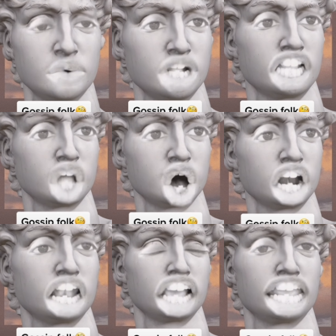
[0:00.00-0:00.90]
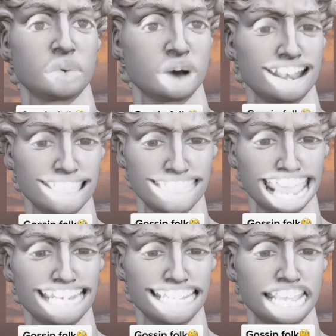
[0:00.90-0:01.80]
well, Lord, look at what
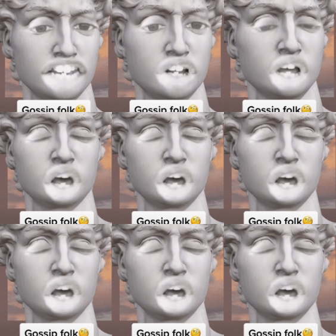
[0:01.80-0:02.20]
they did,